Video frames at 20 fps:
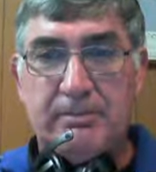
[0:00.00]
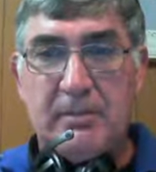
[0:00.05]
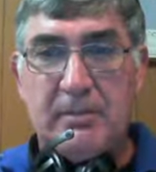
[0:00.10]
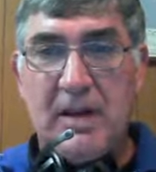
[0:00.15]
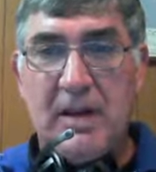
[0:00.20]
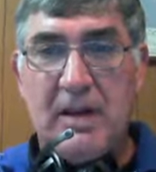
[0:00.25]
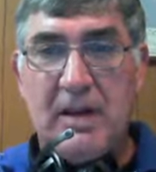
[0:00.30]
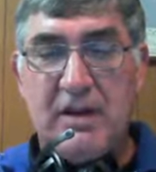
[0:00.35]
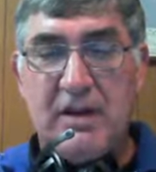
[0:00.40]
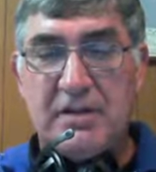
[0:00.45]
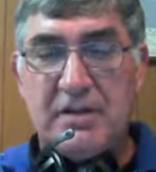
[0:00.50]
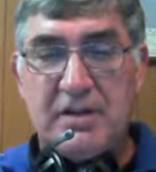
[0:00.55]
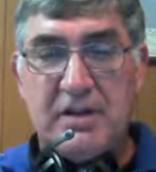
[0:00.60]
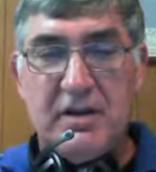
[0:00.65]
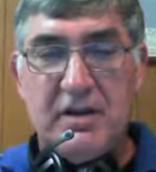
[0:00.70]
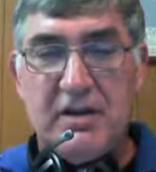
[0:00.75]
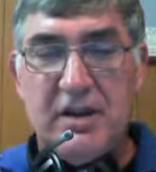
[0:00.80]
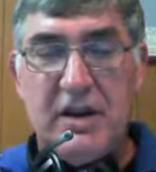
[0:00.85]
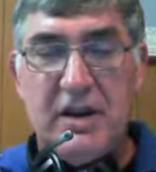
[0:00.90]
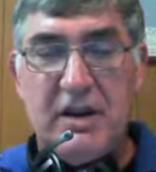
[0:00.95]
And they
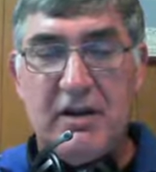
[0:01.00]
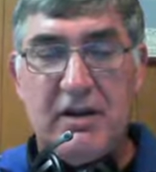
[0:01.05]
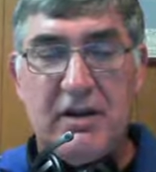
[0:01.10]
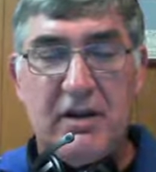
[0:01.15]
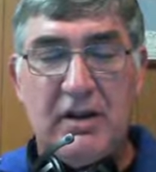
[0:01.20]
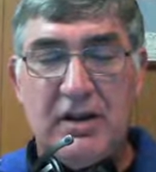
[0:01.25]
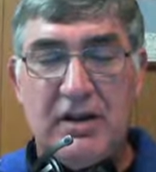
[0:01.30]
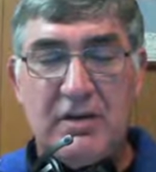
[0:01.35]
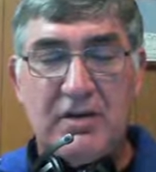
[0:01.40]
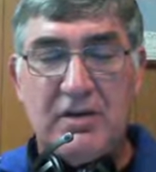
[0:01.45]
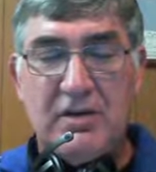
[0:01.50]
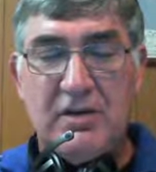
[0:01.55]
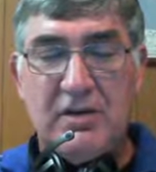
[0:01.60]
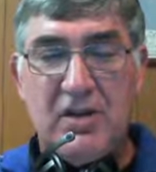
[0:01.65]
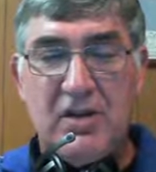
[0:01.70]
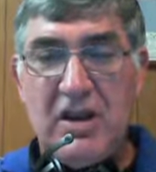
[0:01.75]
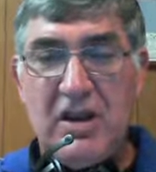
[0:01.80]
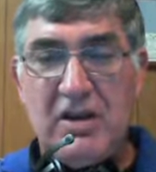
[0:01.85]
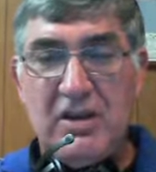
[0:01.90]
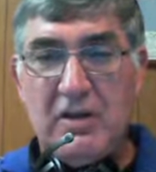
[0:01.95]
sit down and listen,
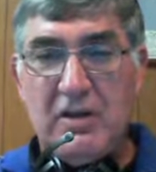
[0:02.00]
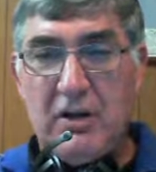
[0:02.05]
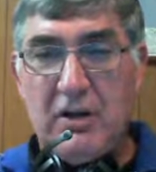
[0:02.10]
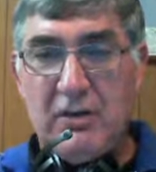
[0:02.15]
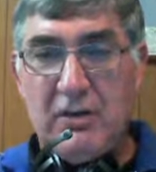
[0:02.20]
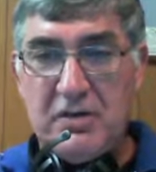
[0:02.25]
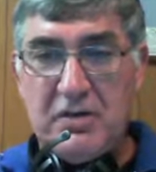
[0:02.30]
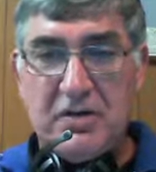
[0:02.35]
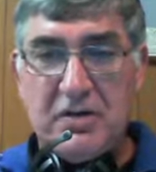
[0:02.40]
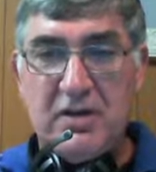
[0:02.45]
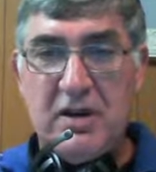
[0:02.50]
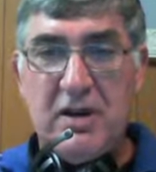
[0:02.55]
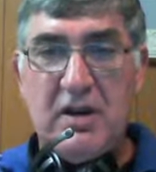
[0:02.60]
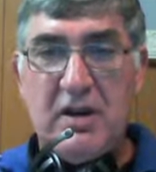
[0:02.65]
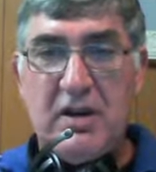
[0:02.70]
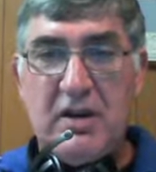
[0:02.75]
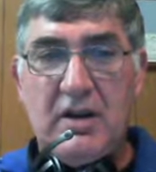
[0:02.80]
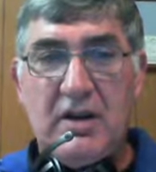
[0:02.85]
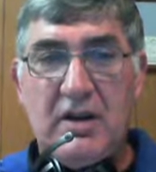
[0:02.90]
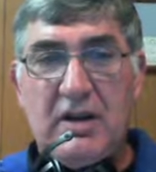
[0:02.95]
take notes,
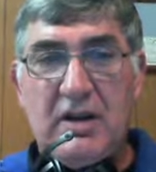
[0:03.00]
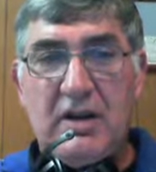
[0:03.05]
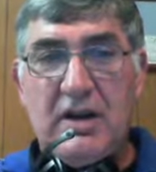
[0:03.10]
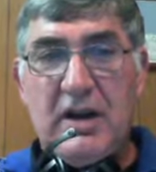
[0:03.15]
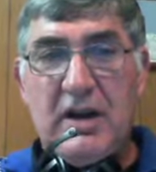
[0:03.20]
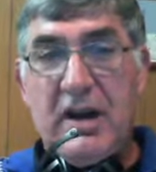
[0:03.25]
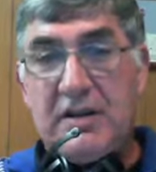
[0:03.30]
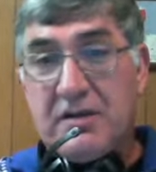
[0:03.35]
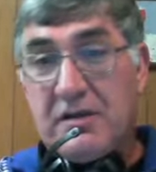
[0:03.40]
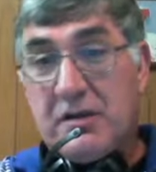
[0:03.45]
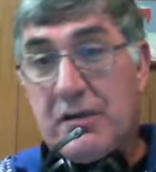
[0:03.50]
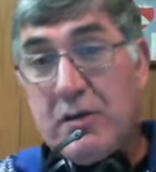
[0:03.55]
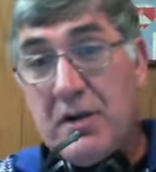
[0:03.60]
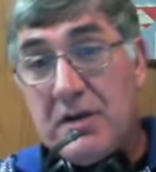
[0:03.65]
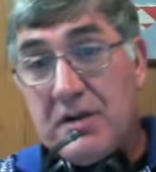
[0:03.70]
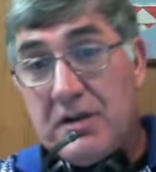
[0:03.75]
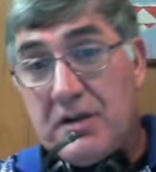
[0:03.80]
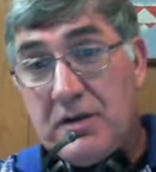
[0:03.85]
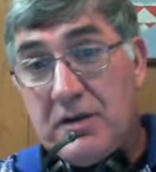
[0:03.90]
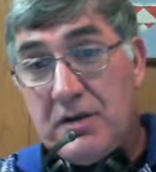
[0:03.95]
ask
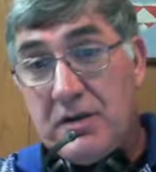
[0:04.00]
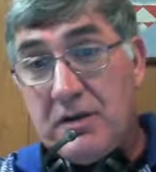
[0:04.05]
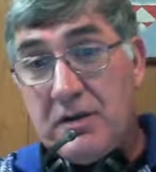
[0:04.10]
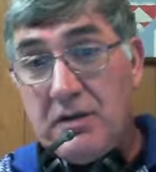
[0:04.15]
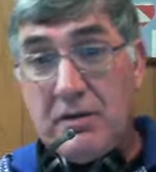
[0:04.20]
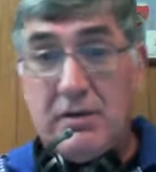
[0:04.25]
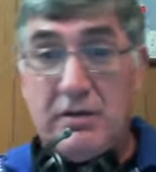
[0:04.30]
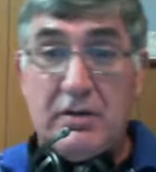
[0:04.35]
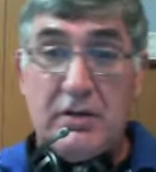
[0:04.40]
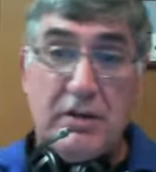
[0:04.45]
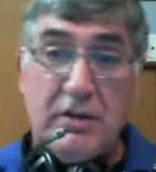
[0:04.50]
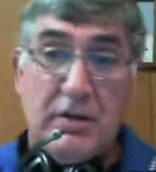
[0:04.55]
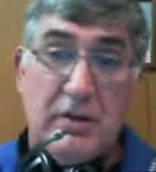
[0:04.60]
questions.